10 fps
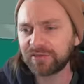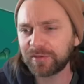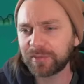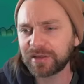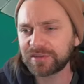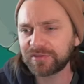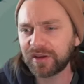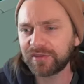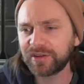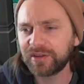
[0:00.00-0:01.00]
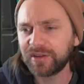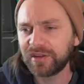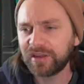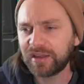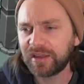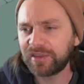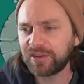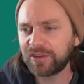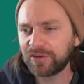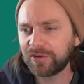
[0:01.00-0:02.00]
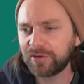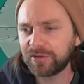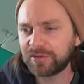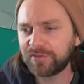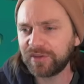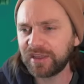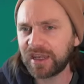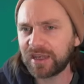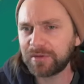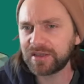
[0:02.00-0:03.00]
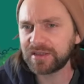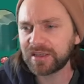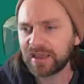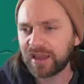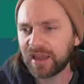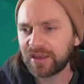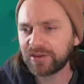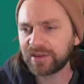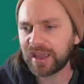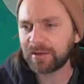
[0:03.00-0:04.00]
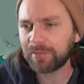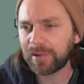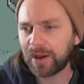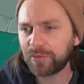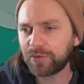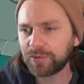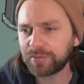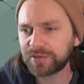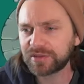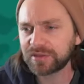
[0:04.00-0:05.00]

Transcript: Vampire Survivor, in that you're beating enemies and you're getting power-ups.